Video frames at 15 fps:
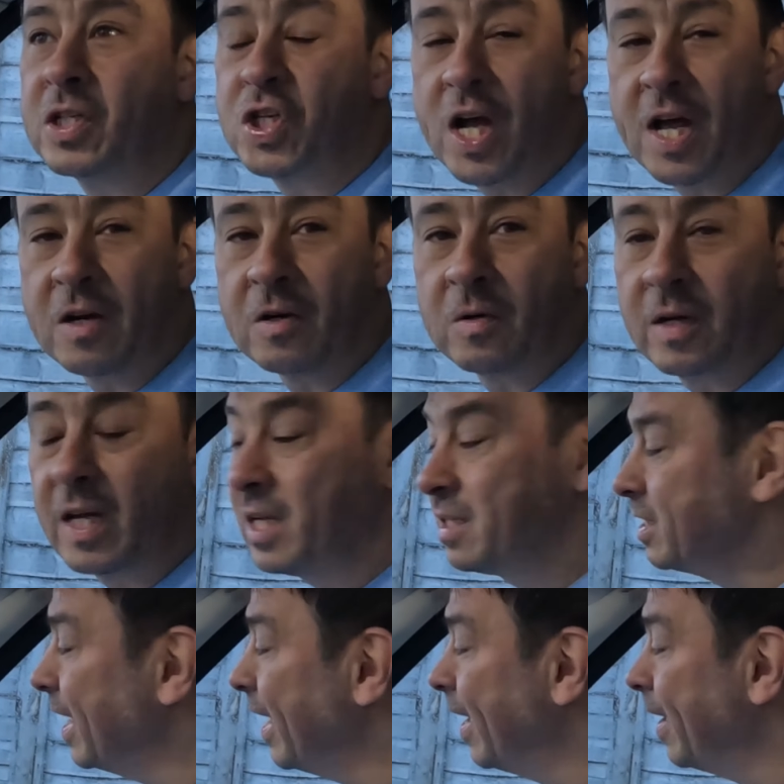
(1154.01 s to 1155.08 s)
channel
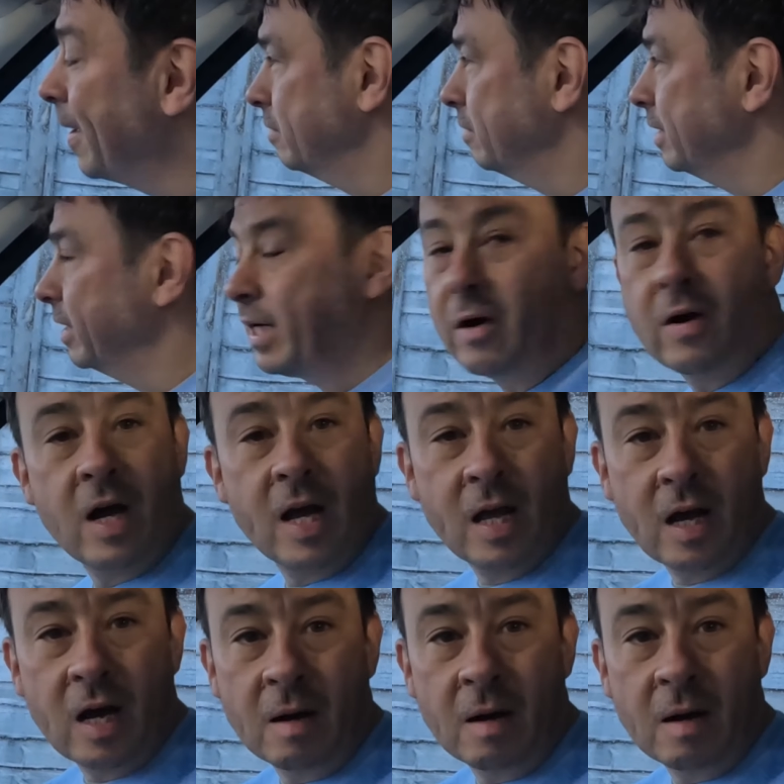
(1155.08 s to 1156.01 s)
is that you know, I,